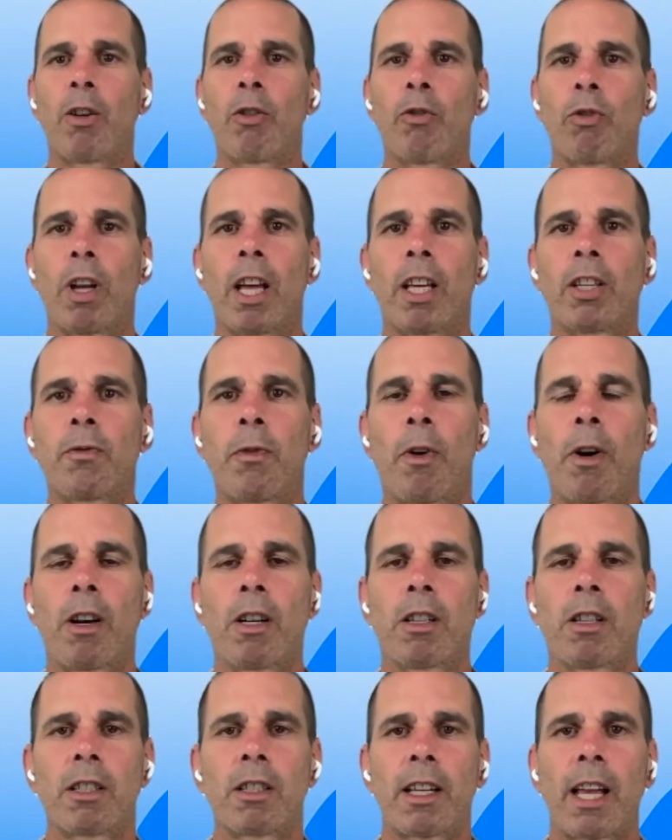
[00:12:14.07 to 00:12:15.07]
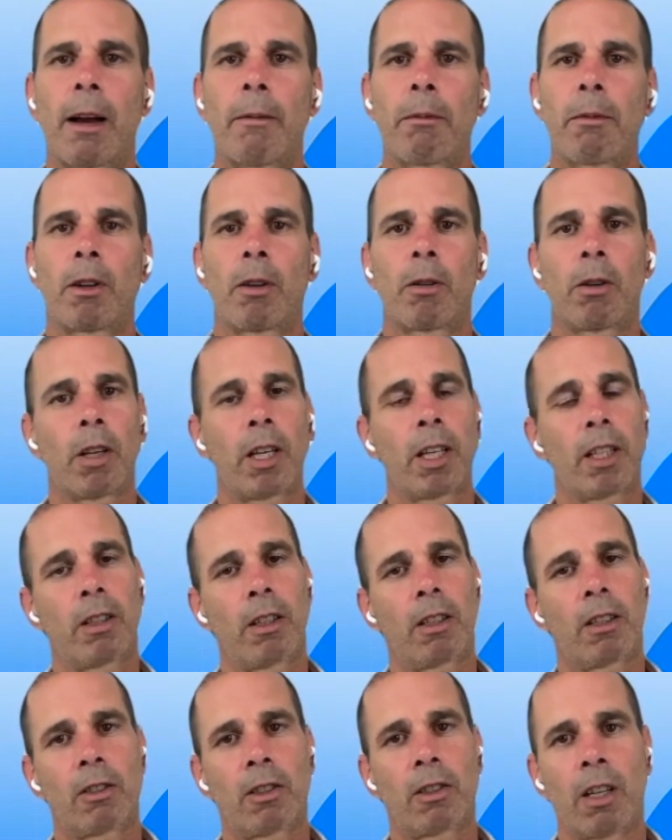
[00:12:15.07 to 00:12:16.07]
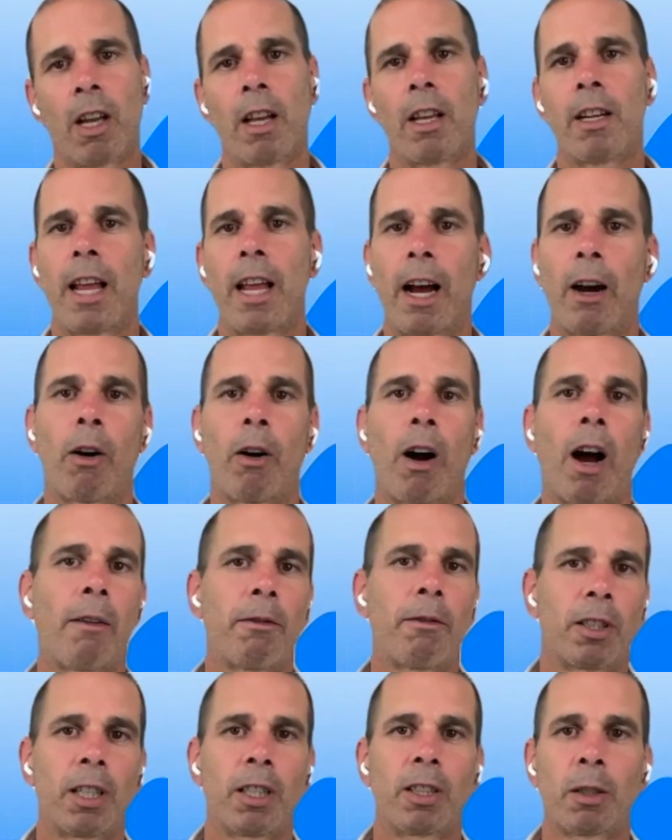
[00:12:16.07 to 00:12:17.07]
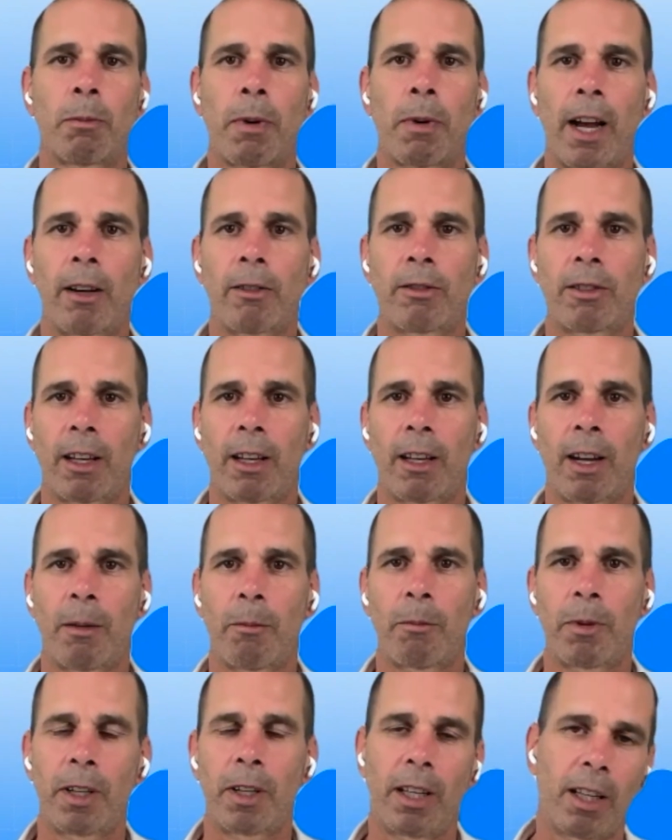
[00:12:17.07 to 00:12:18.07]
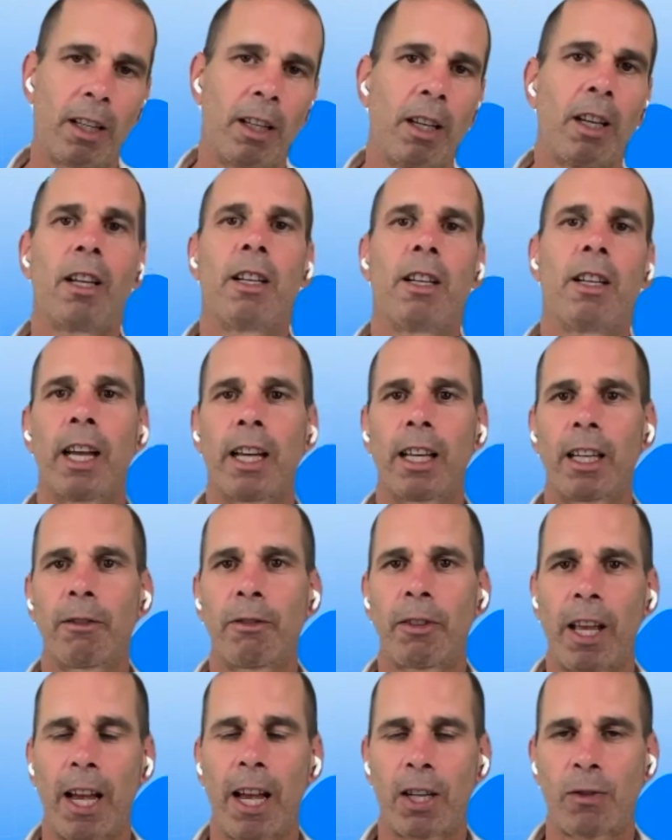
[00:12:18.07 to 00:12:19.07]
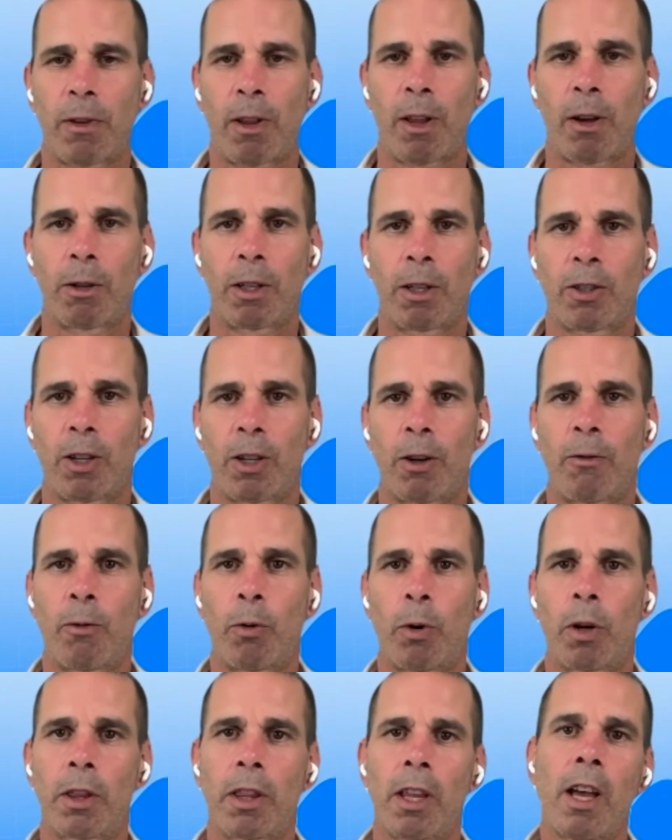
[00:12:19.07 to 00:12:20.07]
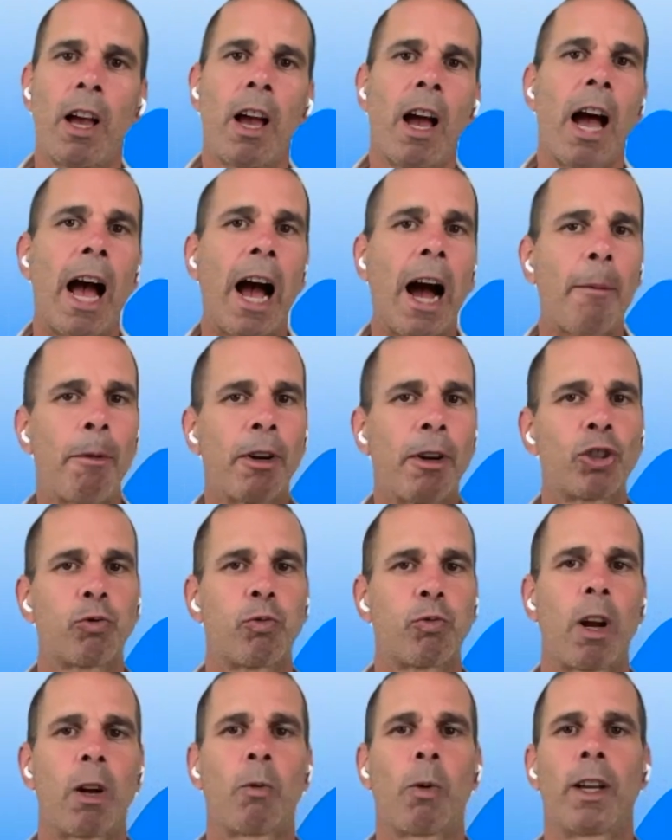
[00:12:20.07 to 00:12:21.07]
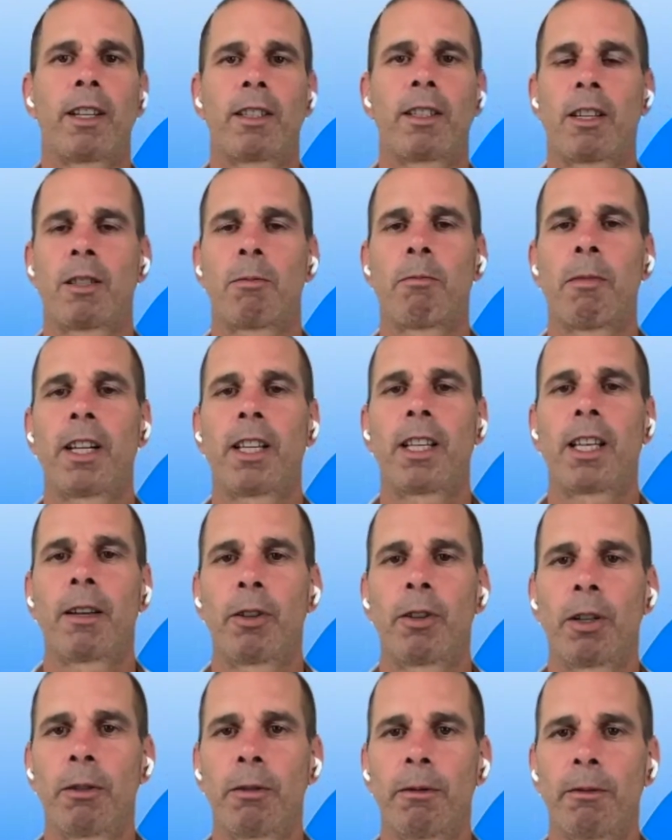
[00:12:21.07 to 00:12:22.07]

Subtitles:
as far as capital raisings, now obviously it's a biotech company, negative cash flowing and so forth. How much runway does this money give you?